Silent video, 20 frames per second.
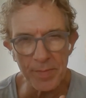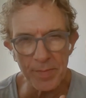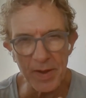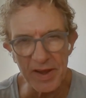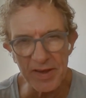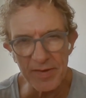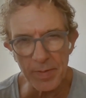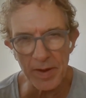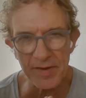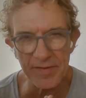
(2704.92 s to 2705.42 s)
the
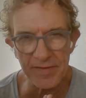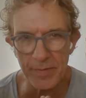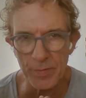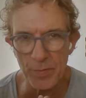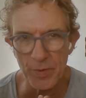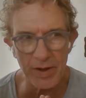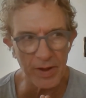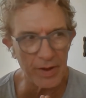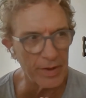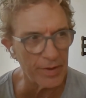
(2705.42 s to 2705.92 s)
bass player, and
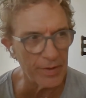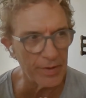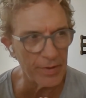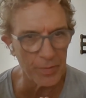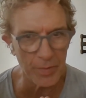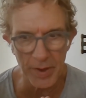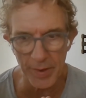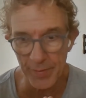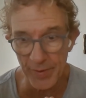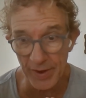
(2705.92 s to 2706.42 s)
said, "What are you going to
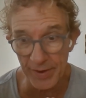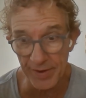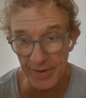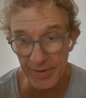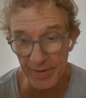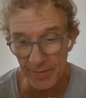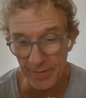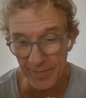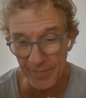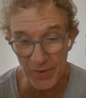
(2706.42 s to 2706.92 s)
do? What are we going to
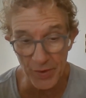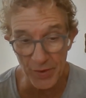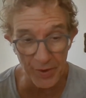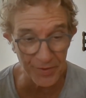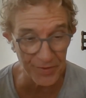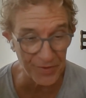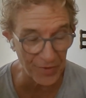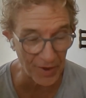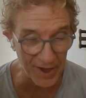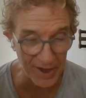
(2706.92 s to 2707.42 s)
do? Have you got
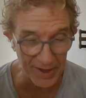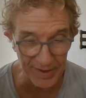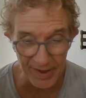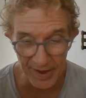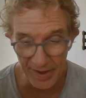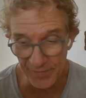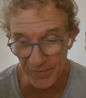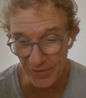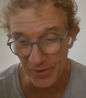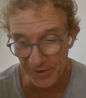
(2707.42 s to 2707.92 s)
a trade?
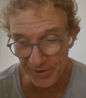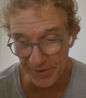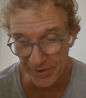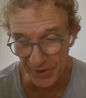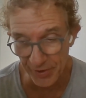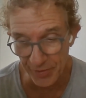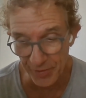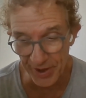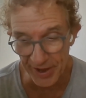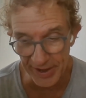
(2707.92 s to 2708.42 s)
Have you got a
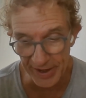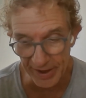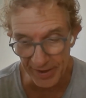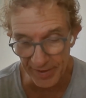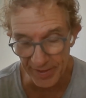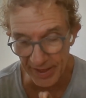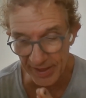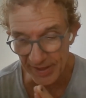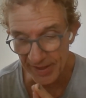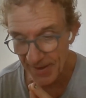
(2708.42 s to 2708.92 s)
degree in
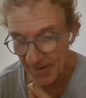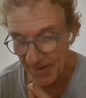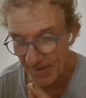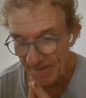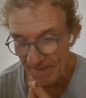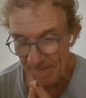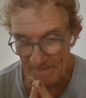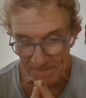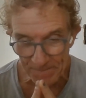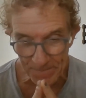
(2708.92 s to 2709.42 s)
anything?"
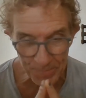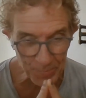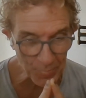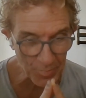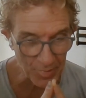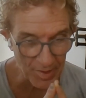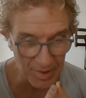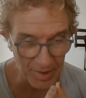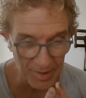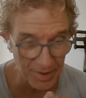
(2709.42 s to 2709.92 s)

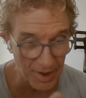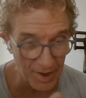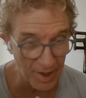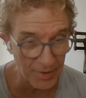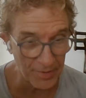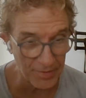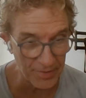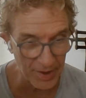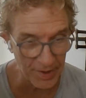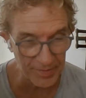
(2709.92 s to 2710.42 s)
Said,
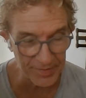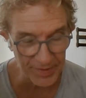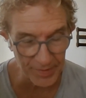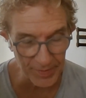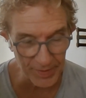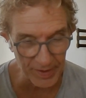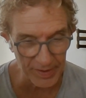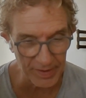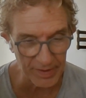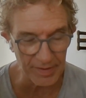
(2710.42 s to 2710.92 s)
no. So
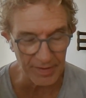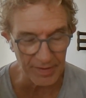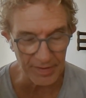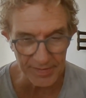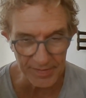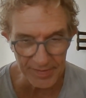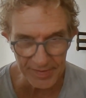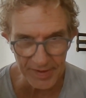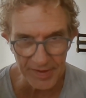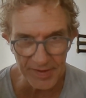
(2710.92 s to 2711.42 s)
we're like, "Oh,
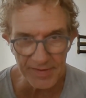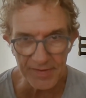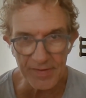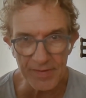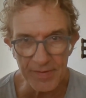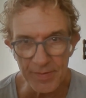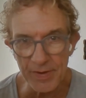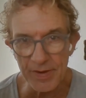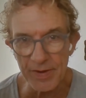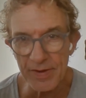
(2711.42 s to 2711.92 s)

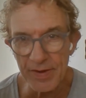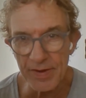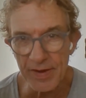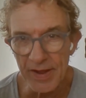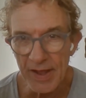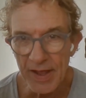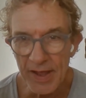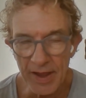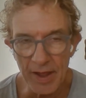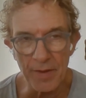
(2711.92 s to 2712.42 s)
Jesus!"
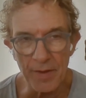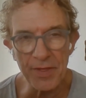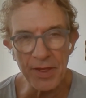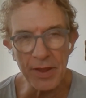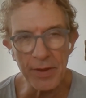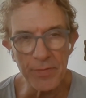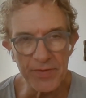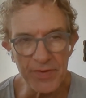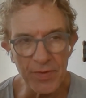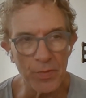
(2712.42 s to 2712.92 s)
I
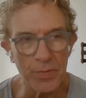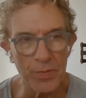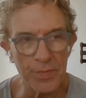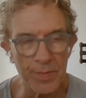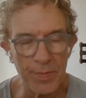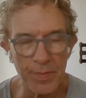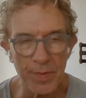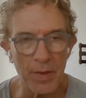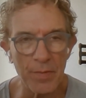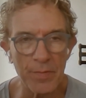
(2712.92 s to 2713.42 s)
think it was all
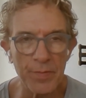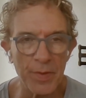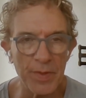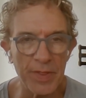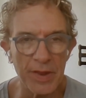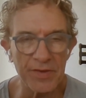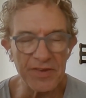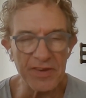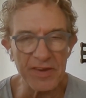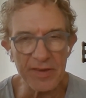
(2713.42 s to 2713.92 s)

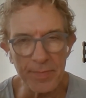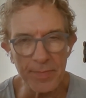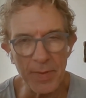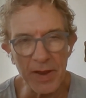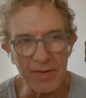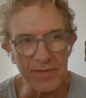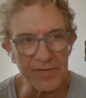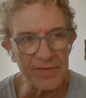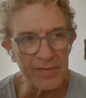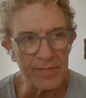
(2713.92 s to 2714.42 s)
within 6
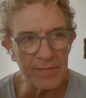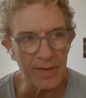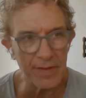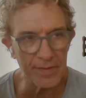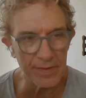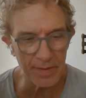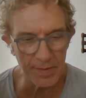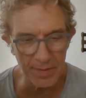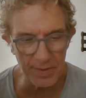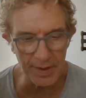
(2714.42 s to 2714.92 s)
months
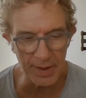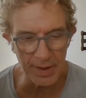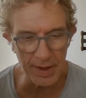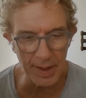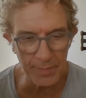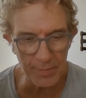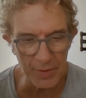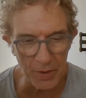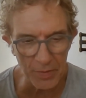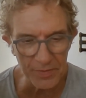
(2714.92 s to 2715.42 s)
that the
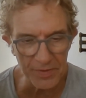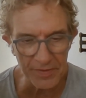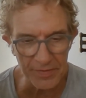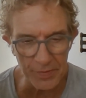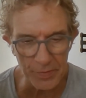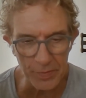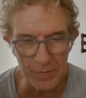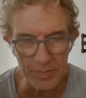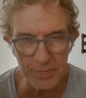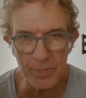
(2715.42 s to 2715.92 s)
name Cold
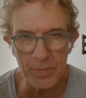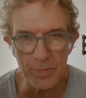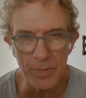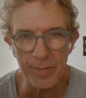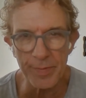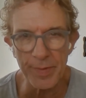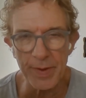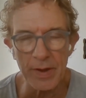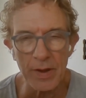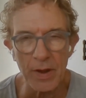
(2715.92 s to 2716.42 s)
Chisel would
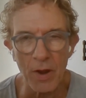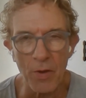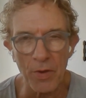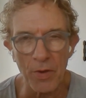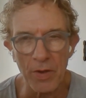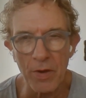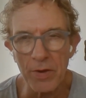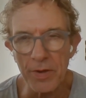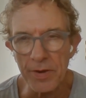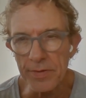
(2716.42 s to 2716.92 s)
have been
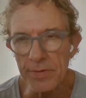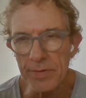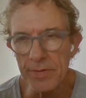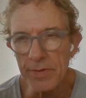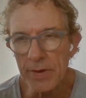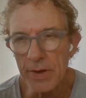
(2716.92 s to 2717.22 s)
long gone.